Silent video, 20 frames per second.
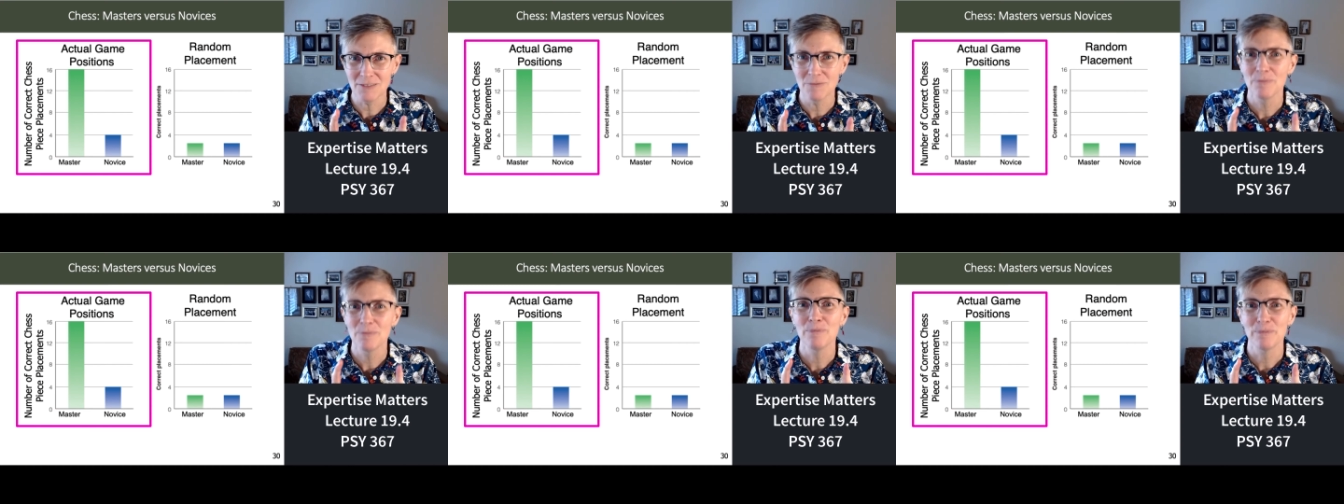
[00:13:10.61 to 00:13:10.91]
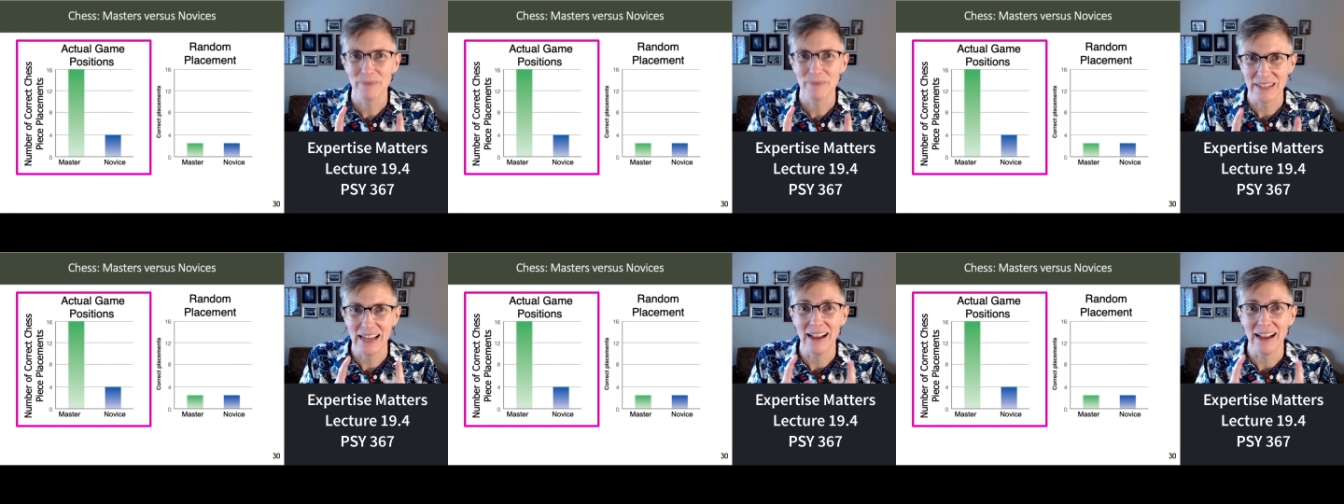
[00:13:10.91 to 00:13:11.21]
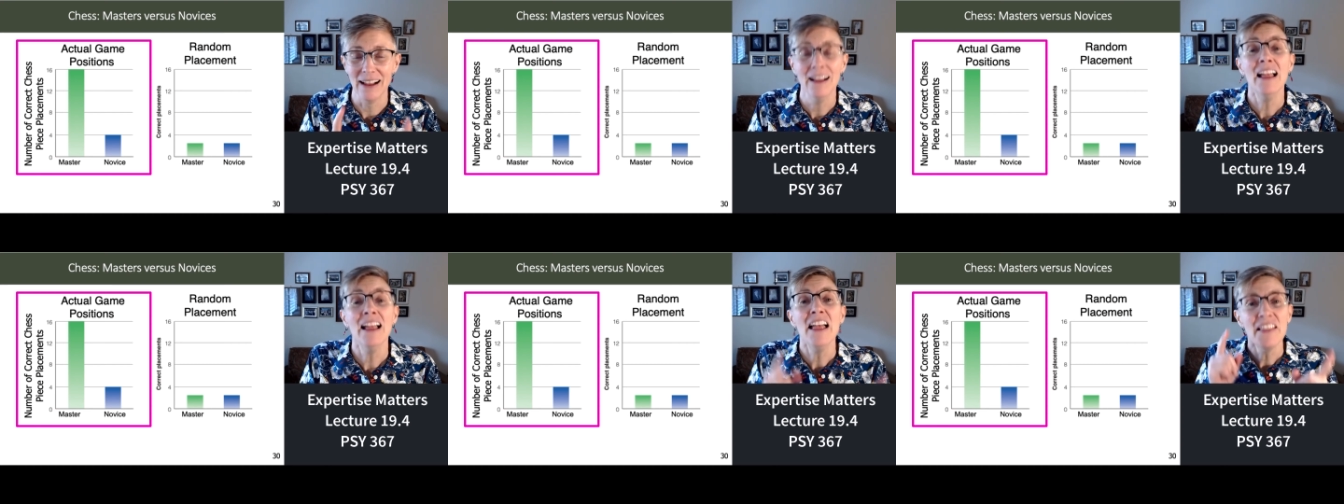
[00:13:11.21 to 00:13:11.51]
Yeah,
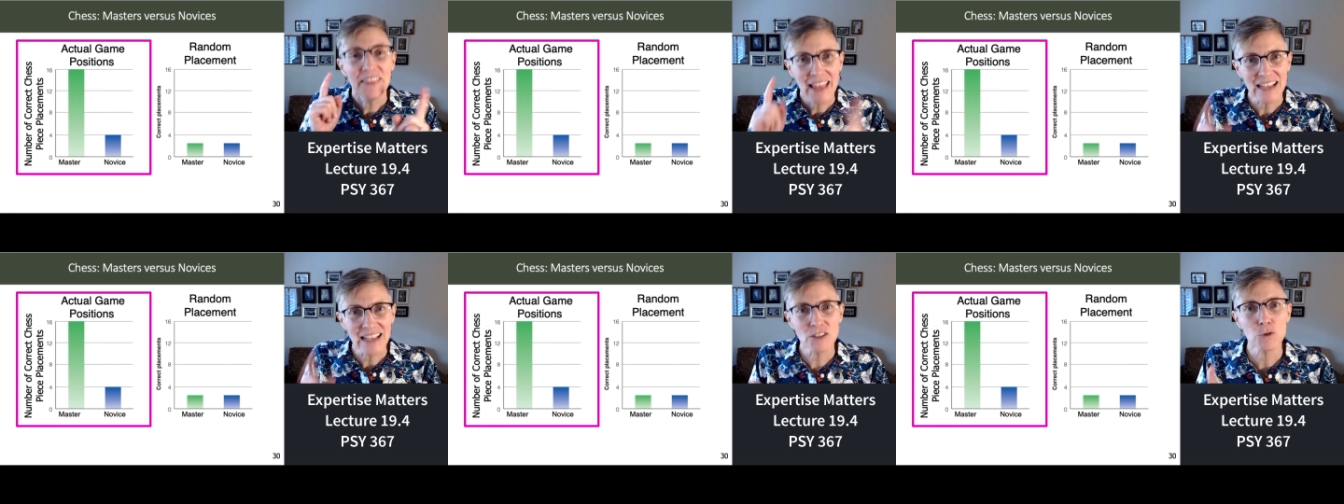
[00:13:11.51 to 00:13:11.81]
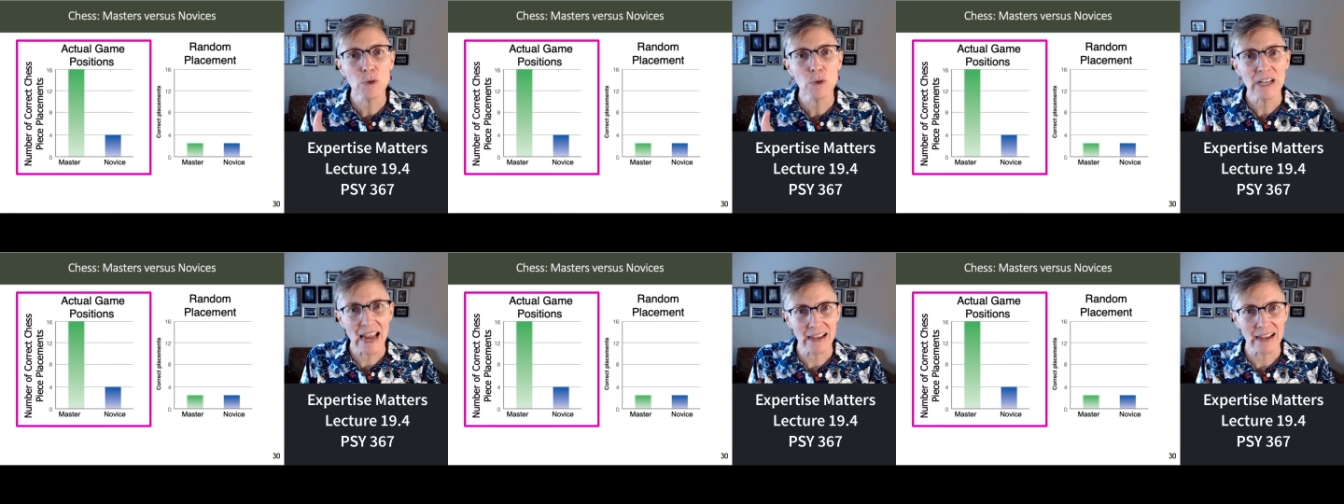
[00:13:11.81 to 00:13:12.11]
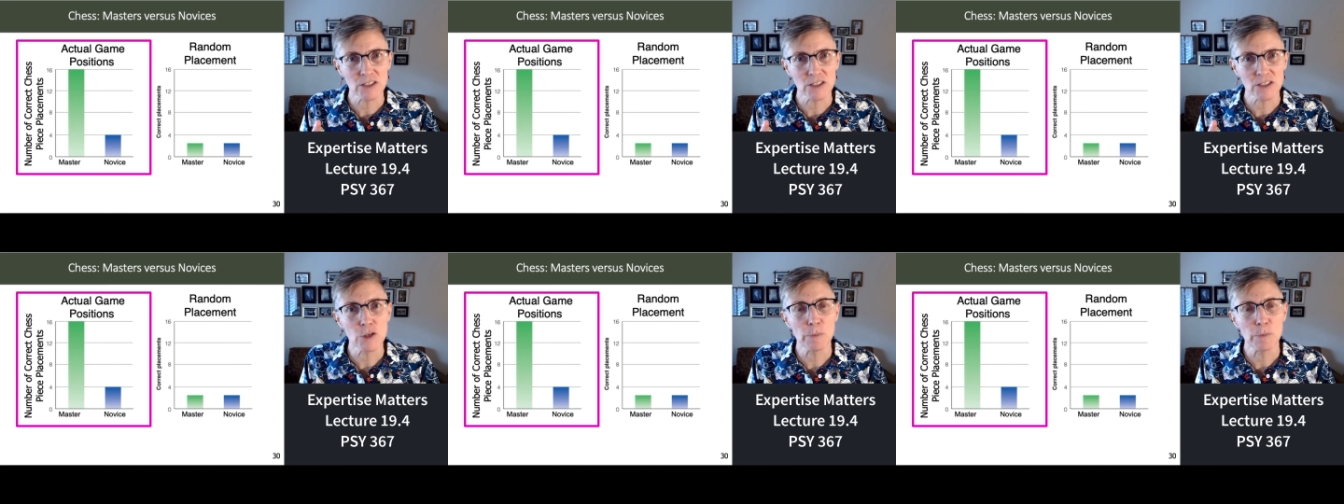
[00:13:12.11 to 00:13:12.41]
that's what
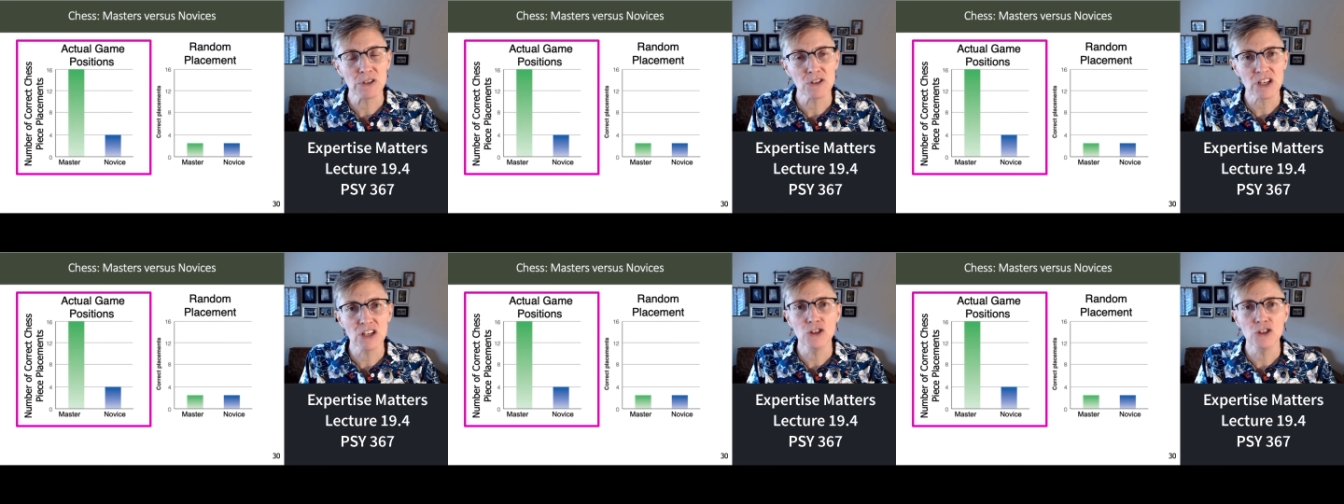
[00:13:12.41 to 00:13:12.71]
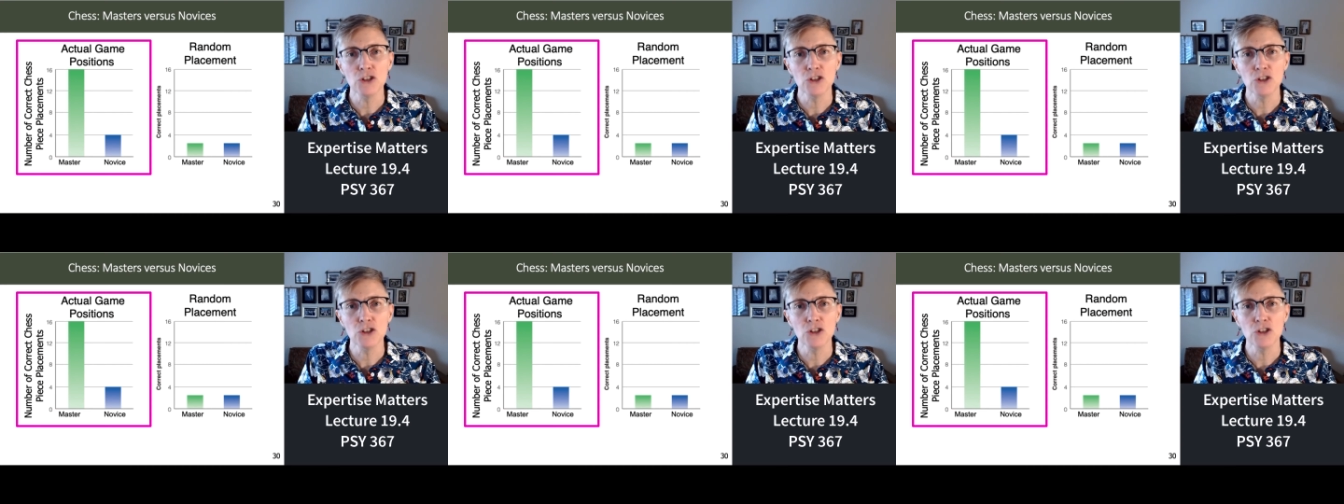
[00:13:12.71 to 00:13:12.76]
experts can do.